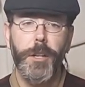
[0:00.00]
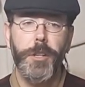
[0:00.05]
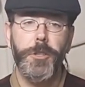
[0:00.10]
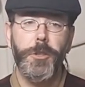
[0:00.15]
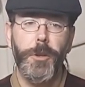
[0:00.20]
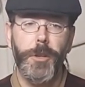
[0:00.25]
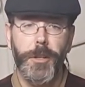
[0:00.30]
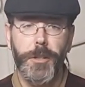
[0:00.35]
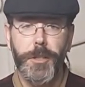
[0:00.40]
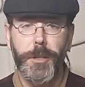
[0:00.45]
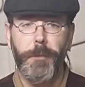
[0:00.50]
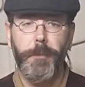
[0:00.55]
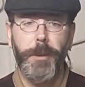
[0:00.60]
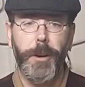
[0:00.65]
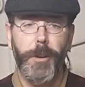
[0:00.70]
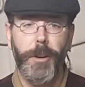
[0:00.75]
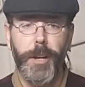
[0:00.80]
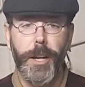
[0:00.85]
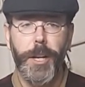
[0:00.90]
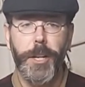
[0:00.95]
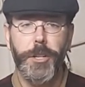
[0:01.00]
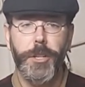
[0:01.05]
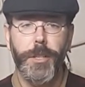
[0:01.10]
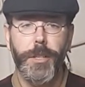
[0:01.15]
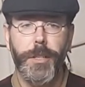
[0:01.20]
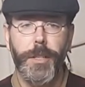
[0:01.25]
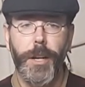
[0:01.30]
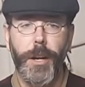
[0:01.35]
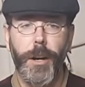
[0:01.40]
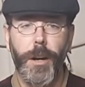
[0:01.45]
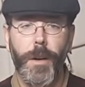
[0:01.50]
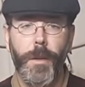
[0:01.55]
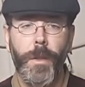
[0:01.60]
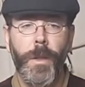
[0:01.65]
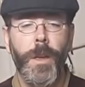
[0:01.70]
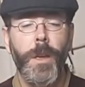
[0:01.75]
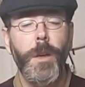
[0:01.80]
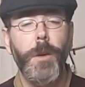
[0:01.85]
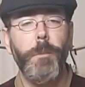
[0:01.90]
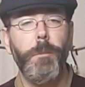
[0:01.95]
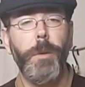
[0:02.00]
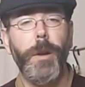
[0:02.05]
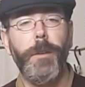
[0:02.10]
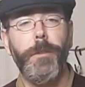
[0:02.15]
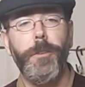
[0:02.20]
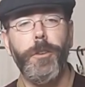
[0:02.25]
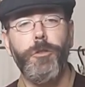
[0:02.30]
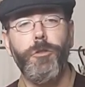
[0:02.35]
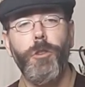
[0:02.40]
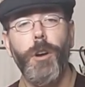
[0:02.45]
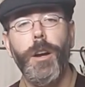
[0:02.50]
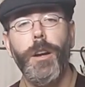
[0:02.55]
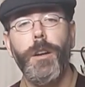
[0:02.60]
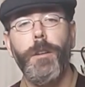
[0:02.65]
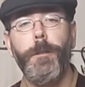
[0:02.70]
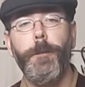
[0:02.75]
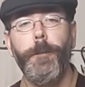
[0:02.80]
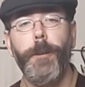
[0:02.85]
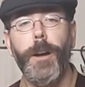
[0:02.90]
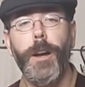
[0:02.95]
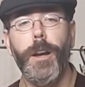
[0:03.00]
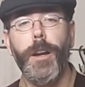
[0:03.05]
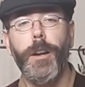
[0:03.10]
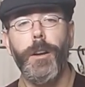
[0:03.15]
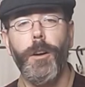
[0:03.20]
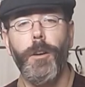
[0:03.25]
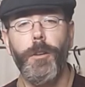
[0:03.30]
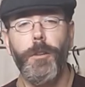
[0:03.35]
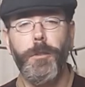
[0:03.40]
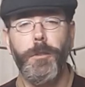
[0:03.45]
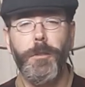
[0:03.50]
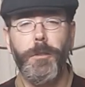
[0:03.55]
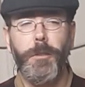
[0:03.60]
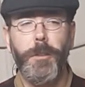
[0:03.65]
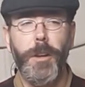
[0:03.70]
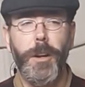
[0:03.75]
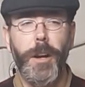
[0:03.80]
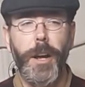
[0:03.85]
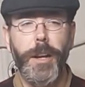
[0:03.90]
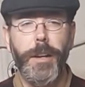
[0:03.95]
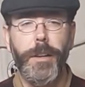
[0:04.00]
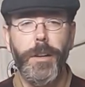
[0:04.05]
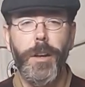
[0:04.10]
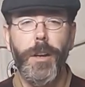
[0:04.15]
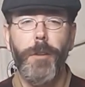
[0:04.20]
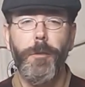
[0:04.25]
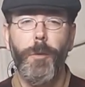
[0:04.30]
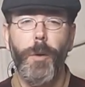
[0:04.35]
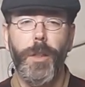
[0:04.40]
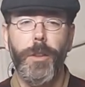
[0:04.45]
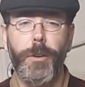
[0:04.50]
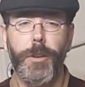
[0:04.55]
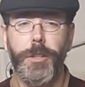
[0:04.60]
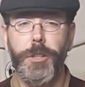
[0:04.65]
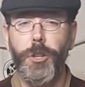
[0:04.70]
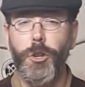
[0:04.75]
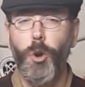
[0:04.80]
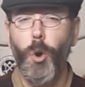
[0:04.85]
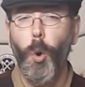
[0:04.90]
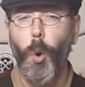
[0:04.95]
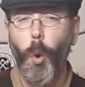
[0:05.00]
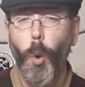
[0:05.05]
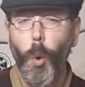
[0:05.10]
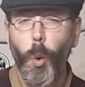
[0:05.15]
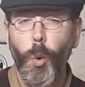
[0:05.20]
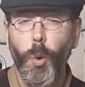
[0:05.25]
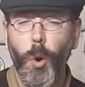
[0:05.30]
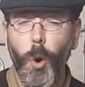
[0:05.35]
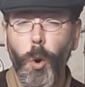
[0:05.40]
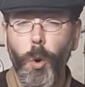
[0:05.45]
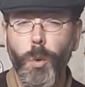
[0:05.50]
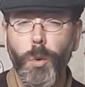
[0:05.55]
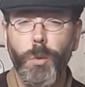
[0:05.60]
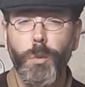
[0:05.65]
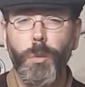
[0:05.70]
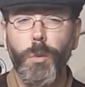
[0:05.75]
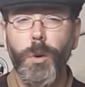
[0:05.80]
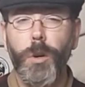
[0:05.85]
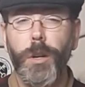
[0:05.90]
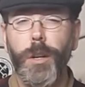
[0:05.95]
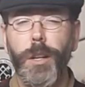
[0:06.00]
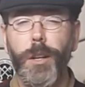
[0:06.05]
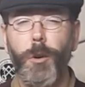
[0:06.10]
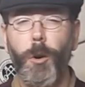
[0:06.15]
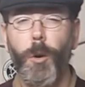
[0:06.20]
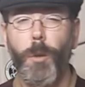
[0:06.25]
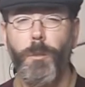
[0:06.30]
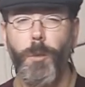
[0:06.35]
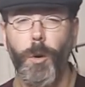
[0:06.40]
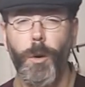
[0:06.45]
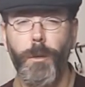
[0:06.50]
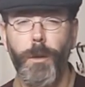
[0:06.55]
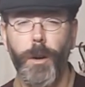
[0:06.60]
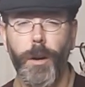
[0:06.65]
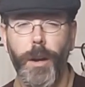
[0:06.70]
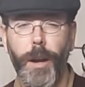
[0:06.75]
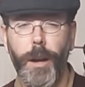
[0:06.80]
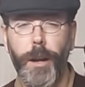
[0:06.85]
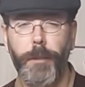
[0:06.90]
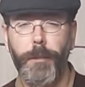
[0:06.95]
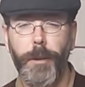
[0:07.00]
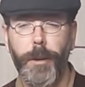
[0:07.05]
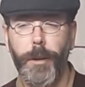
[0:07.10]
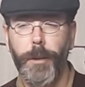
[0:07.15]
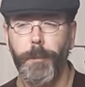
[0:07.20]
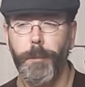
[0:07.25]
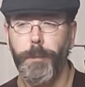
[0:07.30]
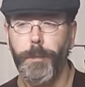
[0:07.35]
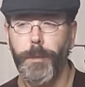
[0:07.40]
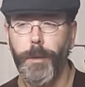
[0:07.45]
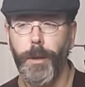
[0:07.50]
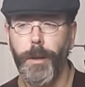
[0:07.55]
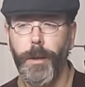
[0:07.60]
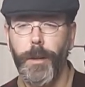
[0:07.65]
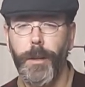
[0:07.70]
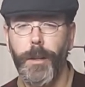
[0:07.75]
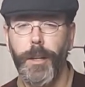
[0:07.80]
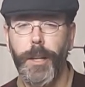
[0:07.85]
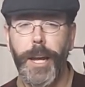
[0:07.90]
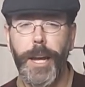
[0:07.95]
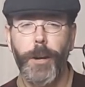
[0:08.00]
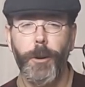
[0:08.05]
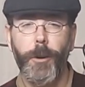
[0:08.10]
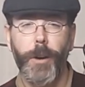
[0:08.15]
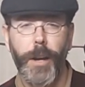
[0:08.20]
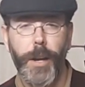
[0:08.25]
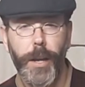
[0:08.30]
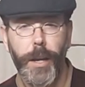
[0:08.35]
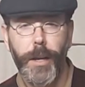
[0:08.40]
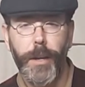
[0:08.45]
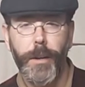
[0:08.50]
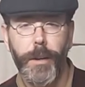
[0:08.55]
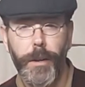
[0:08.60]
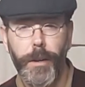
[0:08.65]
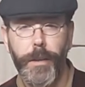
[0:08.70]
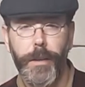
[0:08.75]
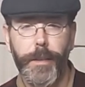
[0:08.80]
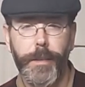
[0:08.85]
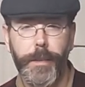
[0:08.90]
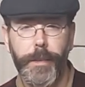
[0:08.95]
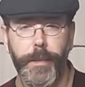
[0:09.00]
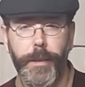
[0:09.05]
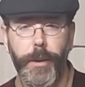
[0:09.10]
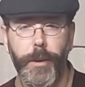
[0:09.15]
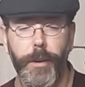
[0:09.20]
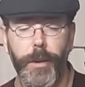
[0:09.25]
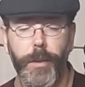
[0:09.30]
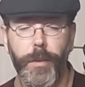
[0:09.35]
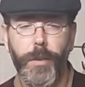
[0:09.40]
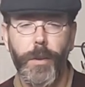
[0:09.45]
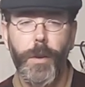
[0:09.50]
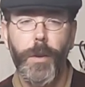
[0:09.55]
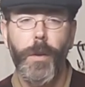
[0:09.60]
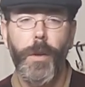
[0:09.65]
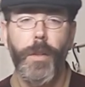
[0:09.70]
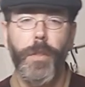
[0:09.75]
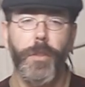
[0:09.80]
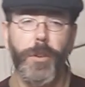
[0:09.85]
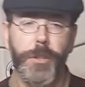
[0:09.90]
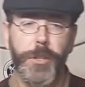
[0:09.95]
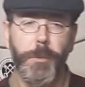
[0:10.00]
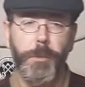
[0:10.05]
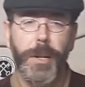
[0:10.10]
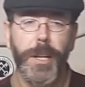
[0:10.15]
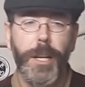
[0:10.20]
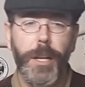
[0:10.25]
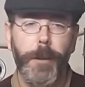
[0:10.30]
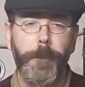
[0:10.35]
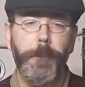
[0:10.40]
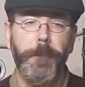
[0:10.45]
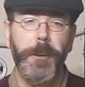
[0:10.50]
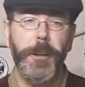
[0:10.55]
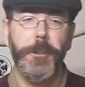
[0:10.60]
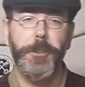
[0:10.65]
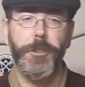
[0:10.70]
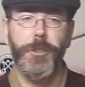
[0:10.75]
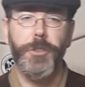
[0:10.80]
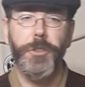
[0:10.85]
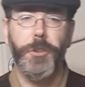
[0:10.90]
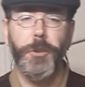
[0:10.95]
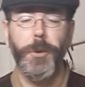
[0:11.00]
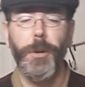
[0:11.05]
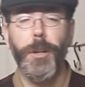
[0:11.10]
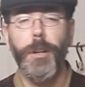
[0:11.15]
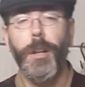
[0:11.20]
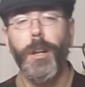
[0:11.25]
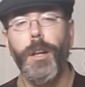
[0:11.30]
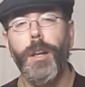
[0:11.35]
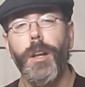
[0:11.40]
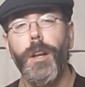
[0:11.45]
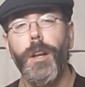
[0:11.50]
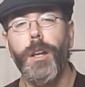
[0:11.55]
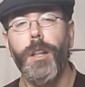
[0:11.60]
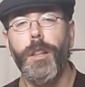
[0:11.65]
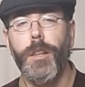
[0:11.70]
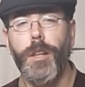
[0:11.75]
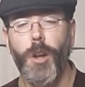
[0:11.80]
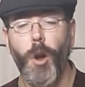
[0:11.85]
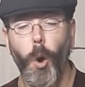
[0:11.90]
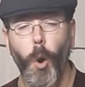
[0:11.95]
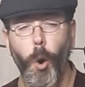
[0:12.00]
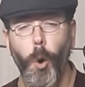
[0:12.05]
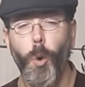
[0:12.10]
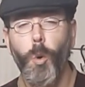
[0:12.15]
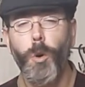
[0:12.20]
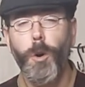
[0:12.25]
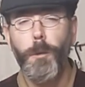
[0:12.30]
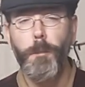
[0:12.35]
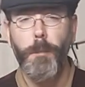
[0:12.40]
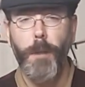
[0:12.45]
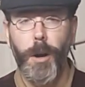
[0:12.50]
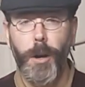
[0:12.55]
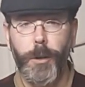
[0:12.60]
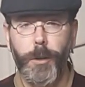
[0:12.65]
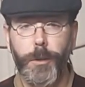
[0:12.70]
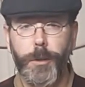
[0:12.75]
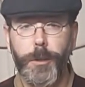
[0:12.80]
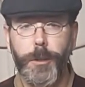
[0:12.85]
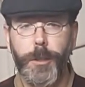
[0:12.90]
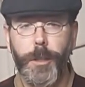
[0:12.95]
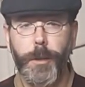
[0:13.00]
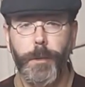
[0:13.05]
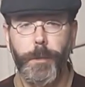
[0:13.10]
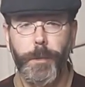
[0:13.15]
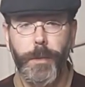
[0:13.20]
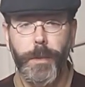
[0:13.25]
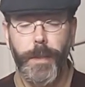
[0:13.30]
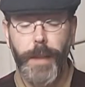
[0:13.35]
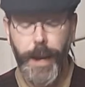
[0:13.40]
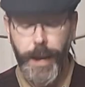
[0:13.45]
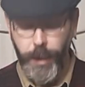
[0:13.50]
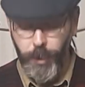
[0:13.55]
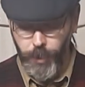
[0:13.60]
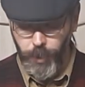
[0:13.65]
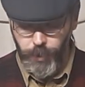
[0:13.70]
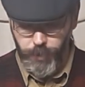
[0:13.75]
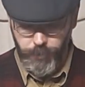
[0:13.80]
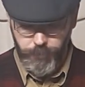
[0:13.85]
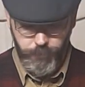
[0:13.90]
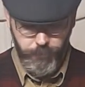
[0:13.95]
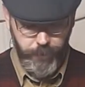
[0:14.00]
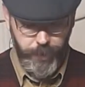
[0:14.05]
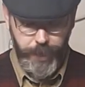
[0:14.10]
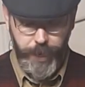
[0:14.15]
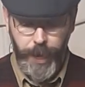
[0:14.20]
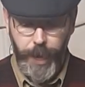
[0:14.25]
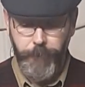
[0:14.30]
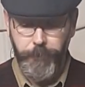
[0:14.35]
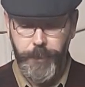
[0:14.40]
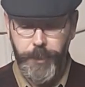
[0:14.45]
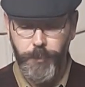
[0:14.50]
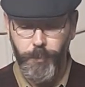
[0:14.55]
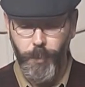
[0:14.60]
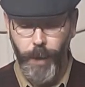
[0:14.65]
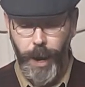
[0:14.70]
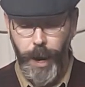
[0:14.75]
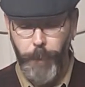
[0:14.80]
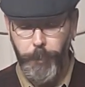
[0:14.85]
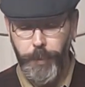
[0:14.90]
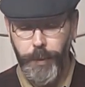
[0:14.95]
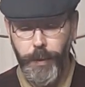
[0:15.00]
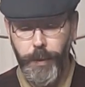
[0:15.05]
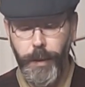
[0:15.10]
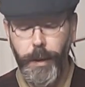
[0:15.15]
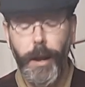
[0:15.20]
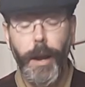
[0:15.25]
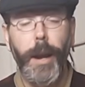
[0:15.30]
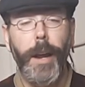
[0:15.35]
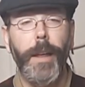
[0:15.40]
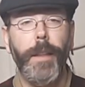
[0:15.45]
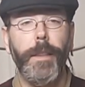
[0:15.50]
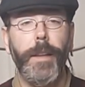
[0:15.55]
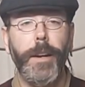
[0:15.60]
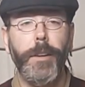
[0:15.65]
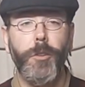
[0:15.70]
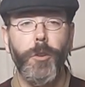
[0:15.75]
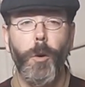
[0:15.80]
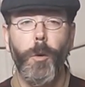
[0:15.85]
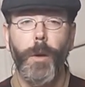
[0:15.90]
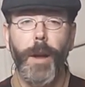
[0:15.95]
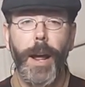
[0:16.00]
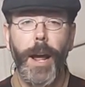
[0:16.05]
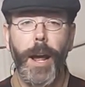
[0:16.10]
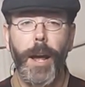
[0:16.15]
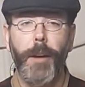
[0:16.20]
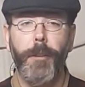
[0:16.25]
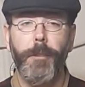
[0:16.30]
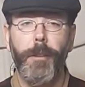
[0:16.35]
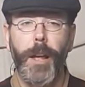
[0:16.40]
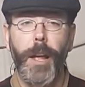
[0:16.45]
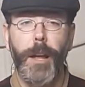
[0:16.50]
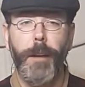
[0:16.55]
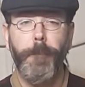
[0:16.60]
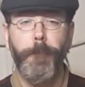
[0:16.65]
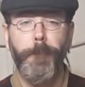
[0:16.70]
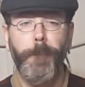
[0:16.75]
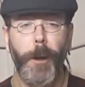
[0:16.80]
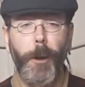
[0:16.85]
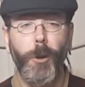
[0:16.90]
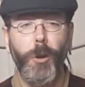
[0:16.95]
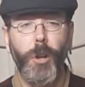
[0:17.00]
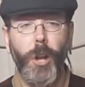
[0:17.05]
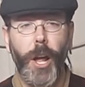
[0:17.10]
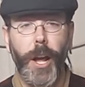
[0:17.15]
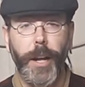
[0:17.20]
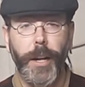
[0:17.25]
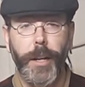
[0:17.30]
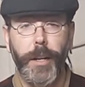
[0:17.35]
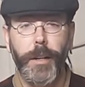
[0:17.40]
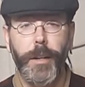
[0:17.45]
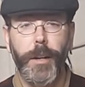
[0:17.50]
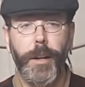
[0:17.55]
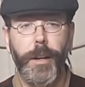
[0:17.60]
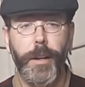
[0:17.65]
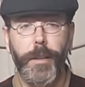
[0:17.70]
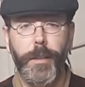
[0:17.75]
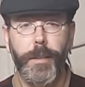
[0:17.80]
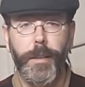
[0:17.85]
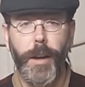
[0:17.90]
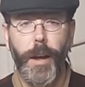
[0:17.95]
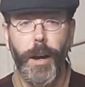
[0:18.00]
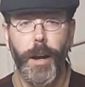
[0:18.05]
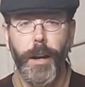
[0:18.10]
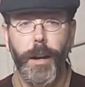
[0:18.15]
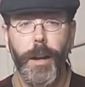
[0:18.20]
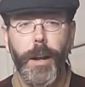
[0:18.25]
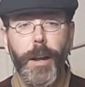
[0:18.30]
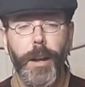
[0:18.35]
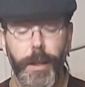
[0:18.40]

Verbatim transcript: So there's some variations there. But if you're trying to find an idea of whether it's an old, old one or more of a kind of a, a later end in the series, there's some key features to it. The older models, they are canvas wrapped and they don't have a felt lining inside.